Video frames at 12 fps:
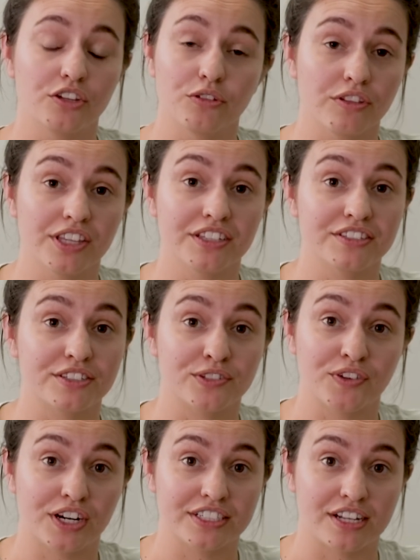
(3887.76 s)
You think this is
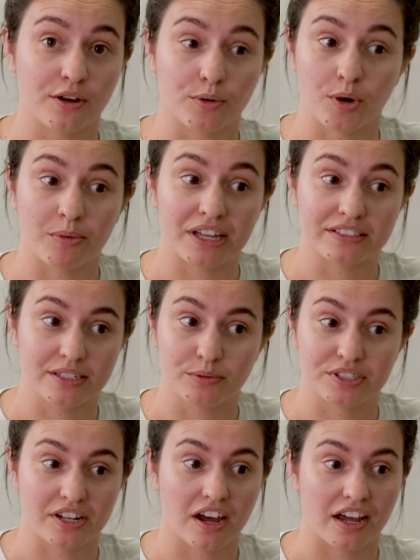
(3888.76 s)
fairy tale romance. It
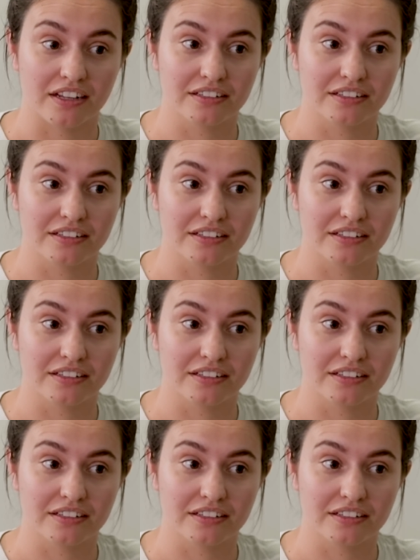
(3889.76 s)
was not.